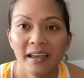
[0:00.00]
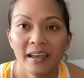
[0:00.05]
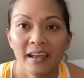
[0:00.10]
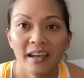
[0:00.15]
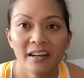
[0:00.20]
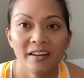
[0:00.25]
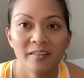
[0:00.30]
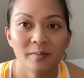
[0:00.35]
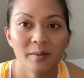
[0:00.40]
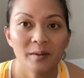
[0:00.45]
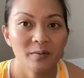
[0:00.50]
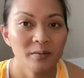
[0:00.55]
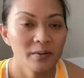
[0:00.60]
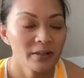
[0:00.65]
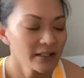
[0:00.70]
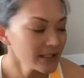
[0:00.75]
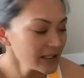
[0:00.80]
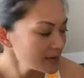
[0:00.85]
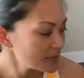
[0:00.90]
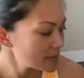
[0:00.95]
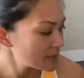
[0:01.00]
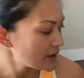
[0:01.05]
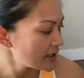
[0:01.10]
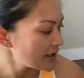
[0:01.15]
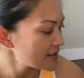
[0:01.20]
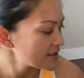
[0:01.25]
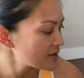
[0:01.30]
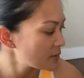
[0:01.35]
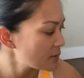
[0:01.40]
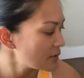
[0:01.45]
and I've been really
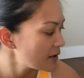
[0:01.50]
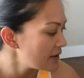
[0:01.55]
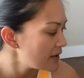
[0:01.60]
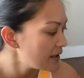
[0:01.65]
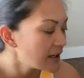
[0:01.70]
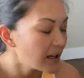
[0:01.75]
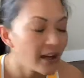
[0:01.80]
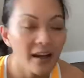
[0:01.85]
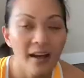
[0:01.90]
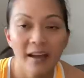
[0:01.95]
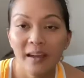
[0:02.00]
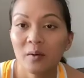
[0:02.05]
impressed with the high